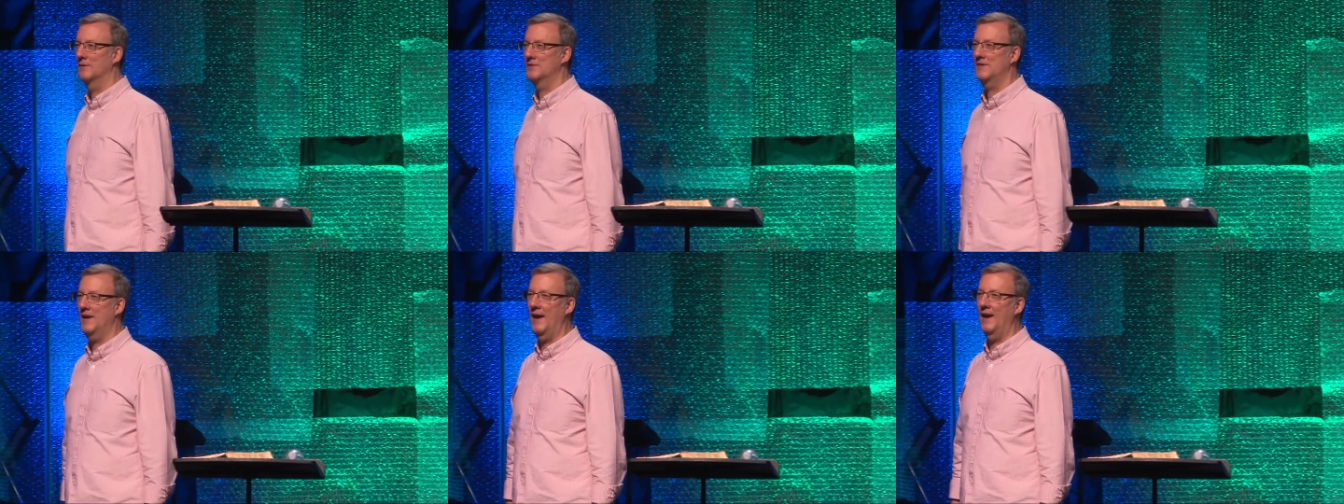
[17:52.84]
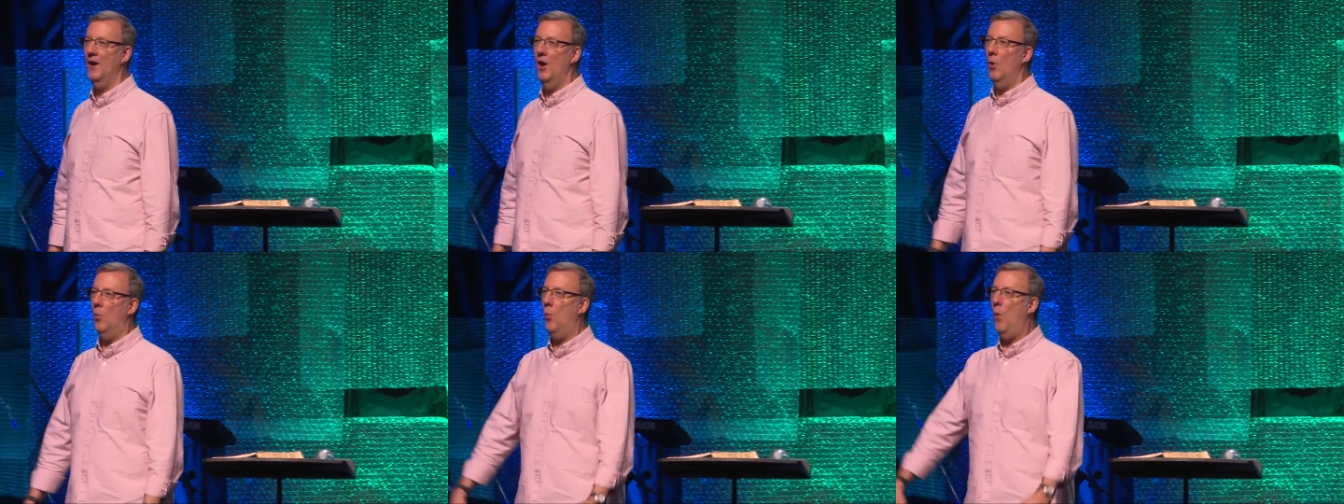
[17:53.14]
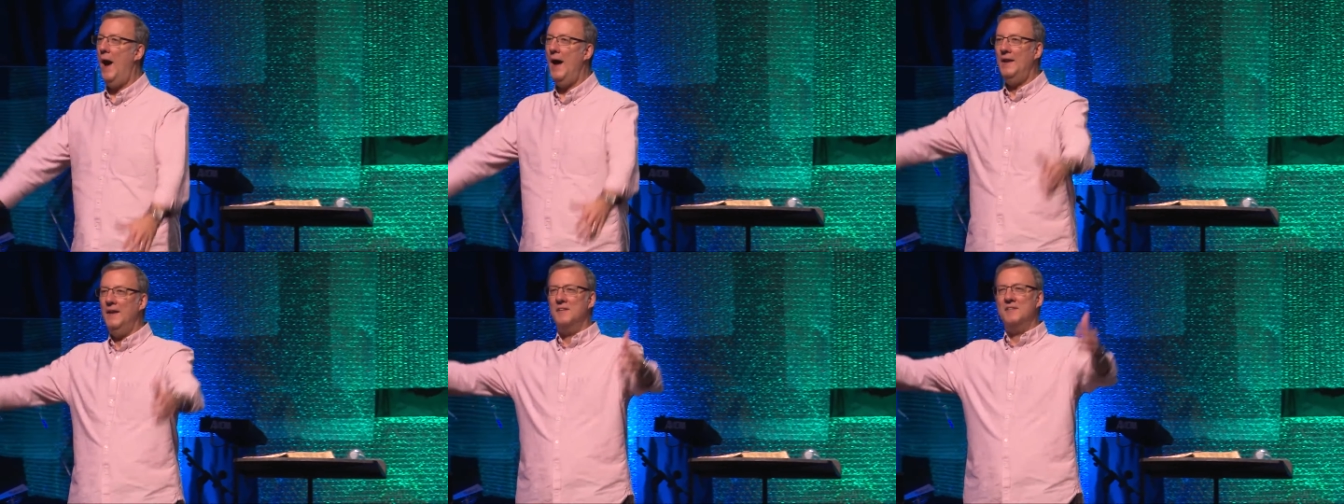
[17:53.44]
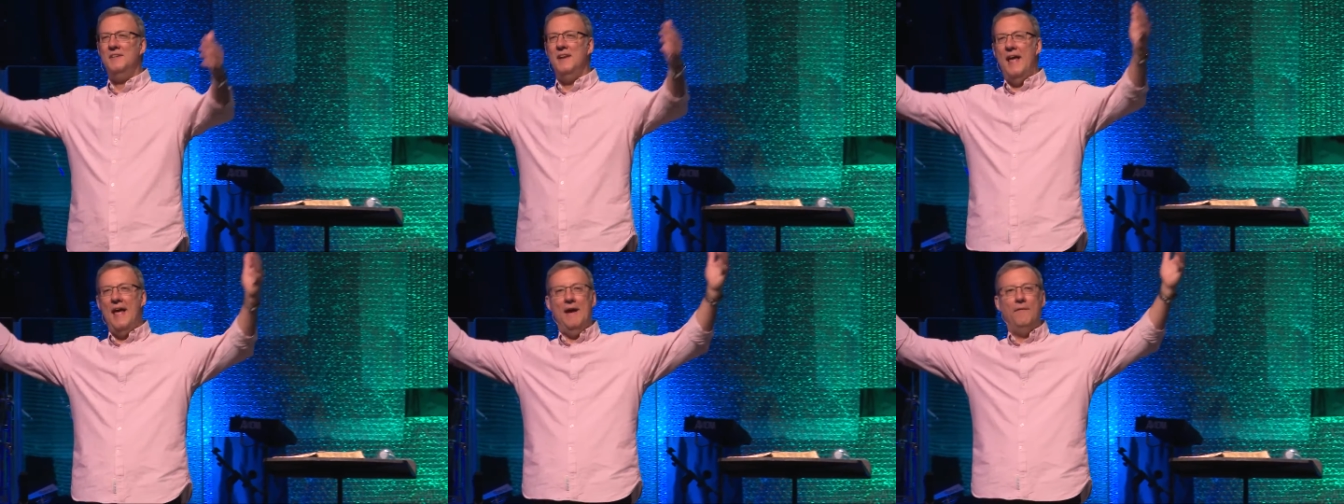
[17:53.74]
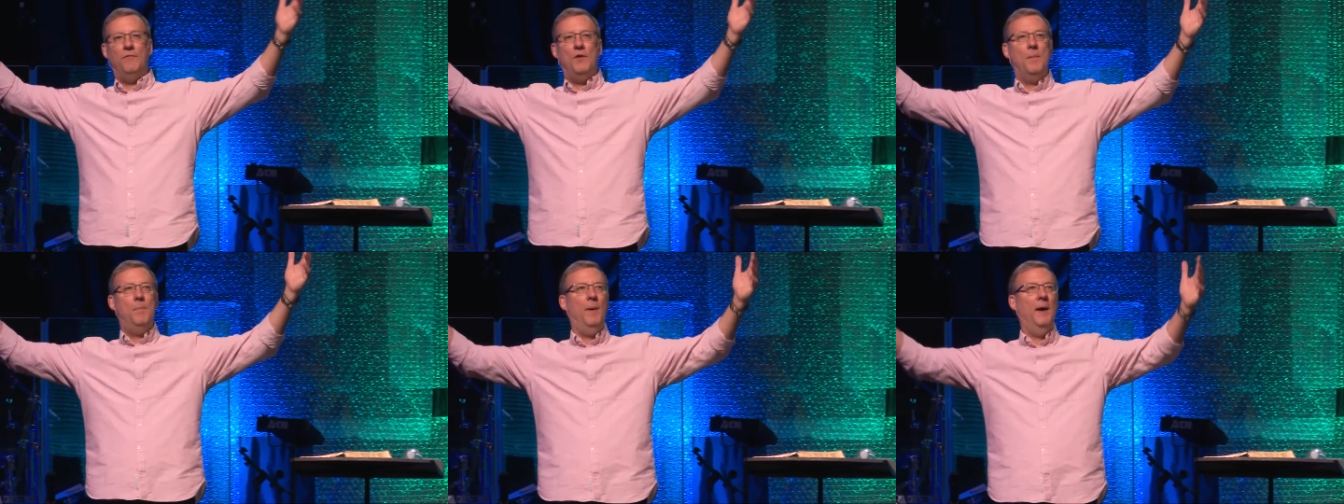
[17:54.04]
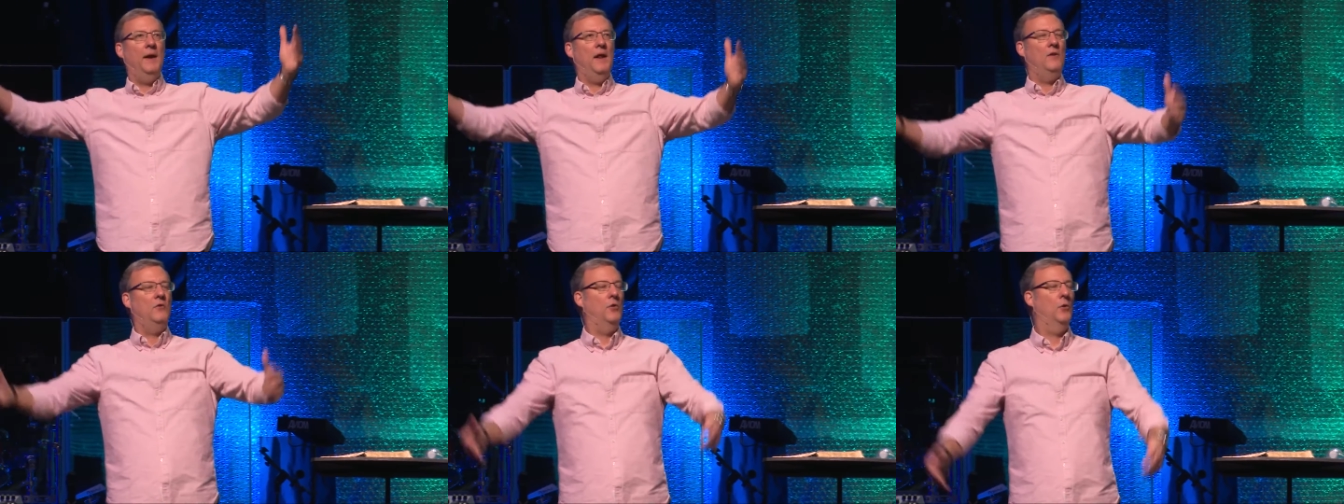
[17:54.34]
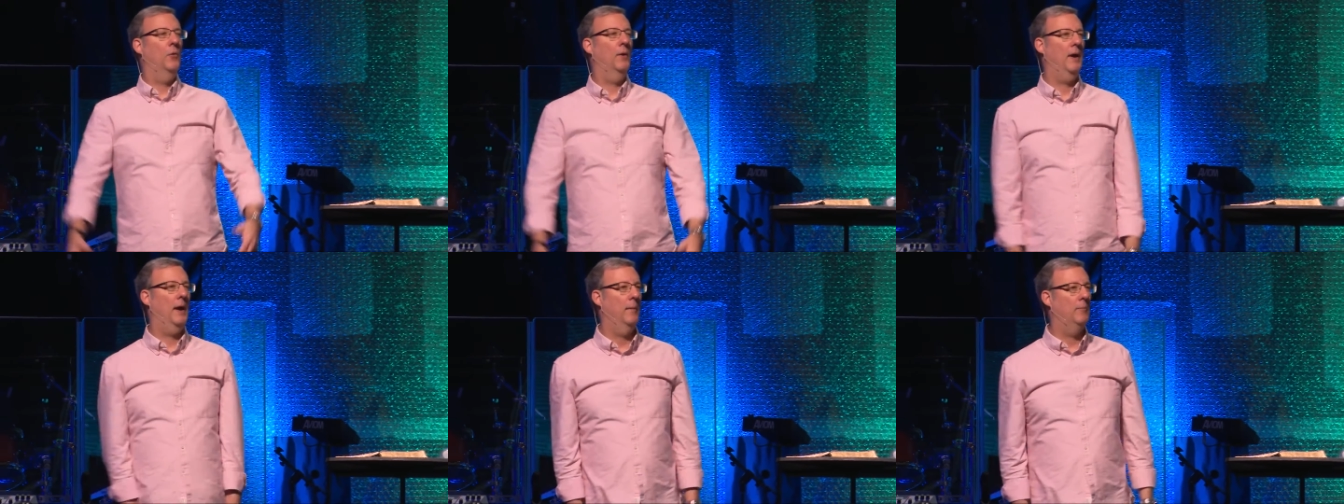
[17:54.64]
say, Why doesn't everybody do
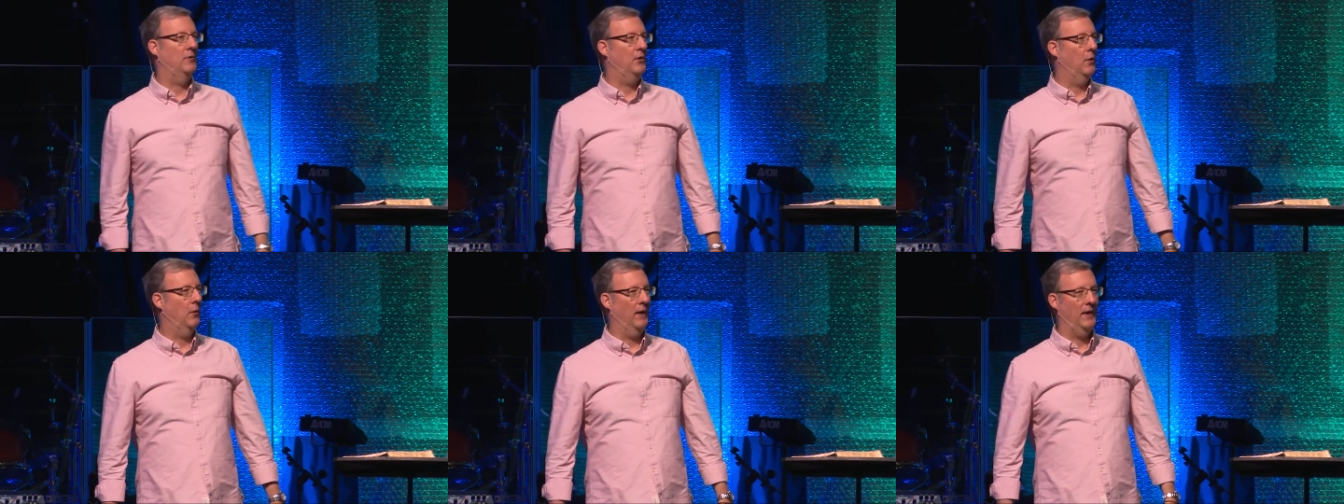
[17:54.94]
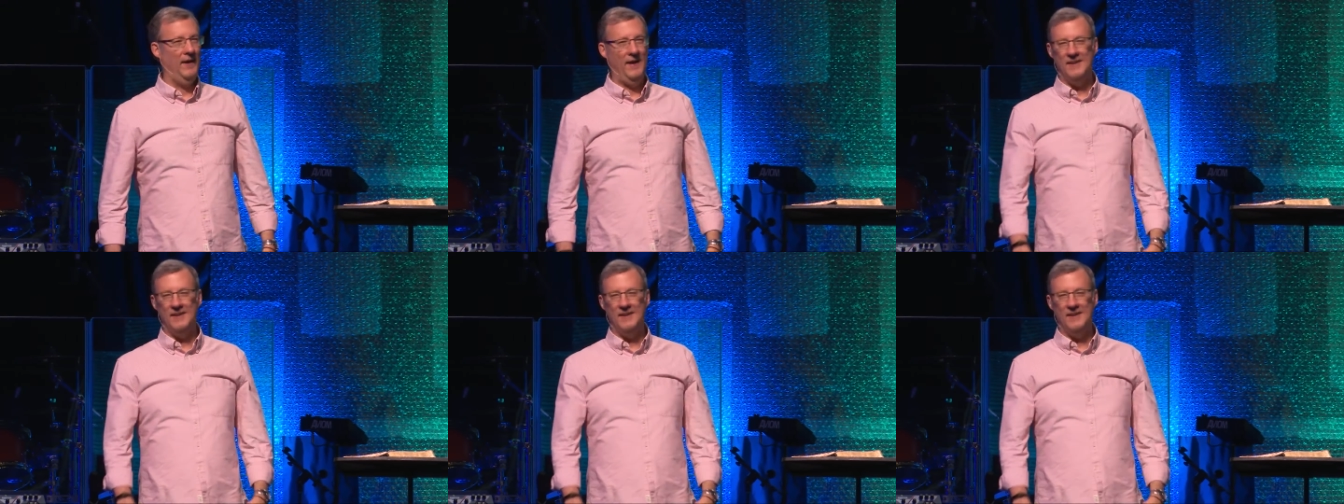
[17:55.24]
what I'm doing?